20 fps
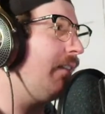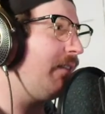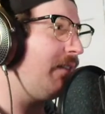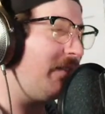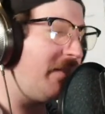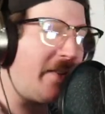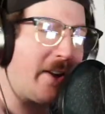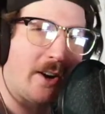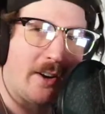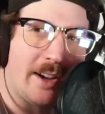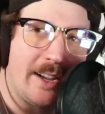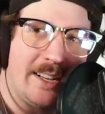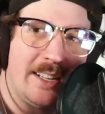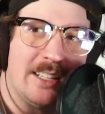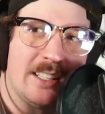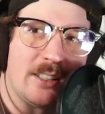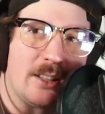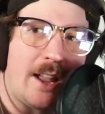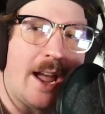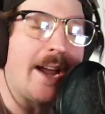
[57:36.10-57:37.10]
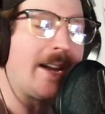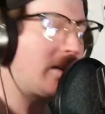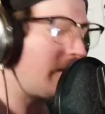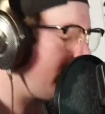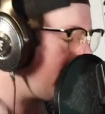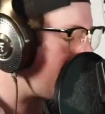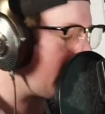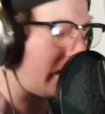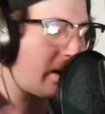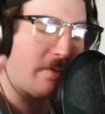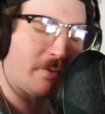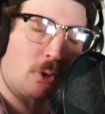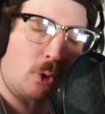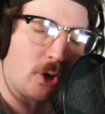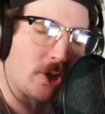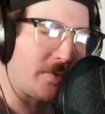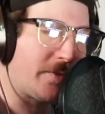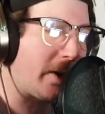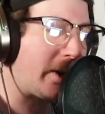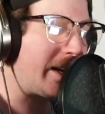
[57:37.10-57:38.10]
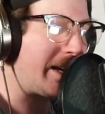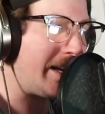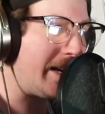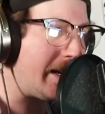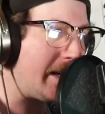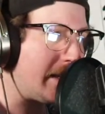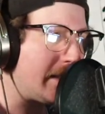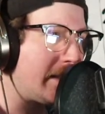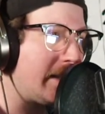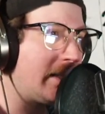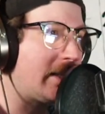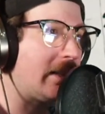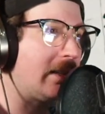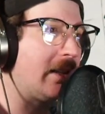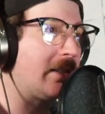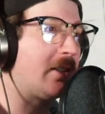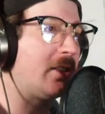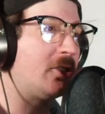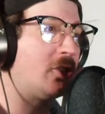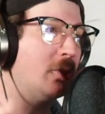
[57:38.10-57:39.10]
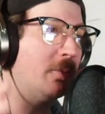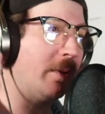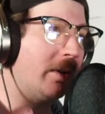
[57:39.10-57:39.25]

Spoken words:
very light, very of course very easy to listen to,